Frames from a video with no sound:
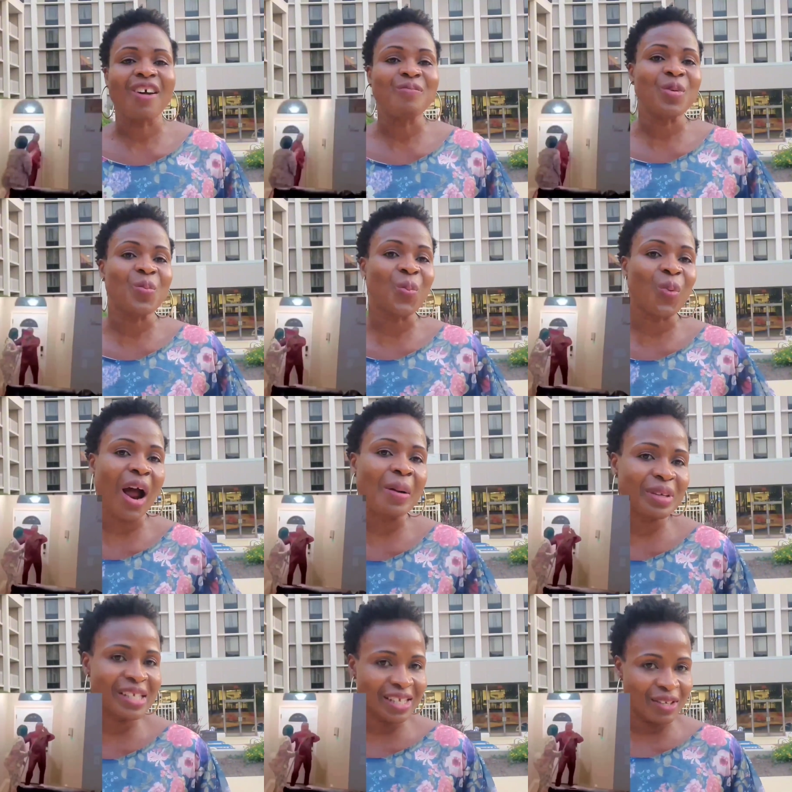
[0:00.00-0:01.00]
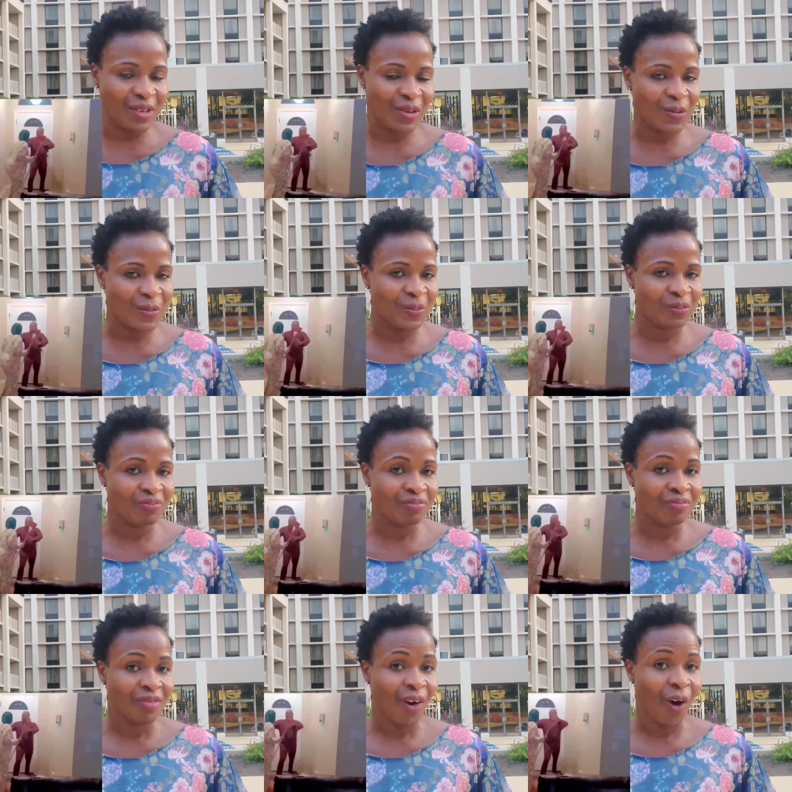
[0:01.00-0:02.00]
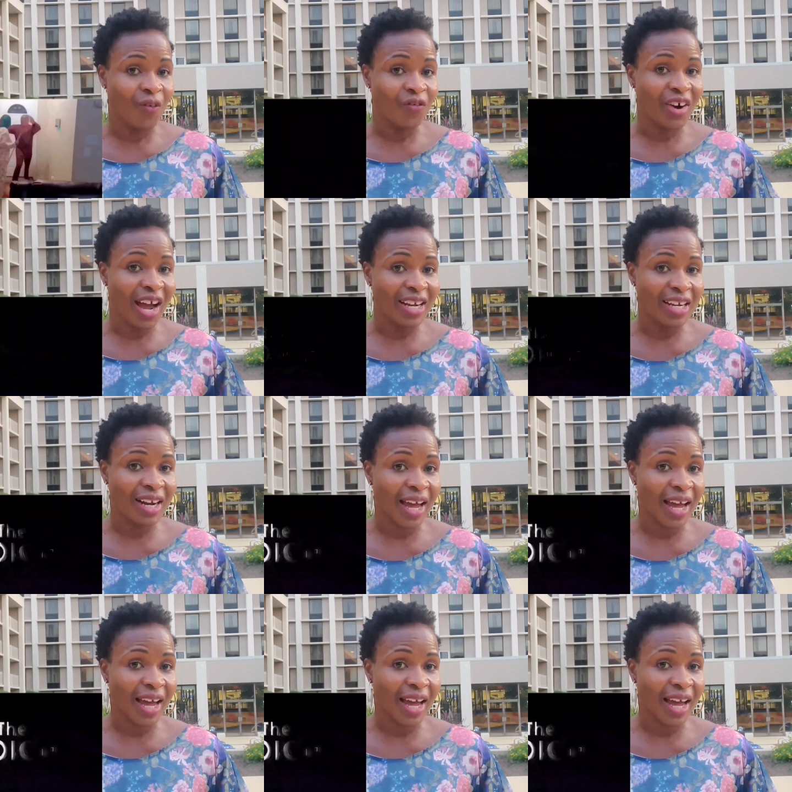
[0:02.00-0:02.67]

have been promising you on Friday